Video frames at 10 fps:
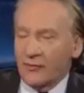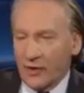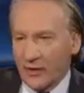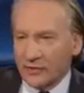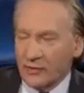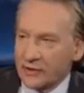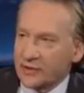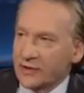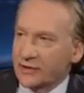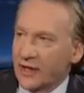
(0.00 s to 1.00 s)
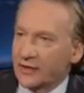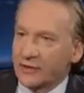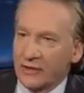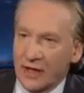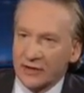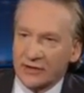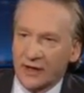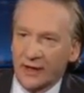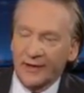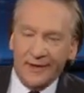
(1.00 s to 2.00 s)
when I was watching the Dr. Oz
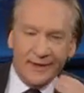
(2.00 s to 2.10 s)
thing,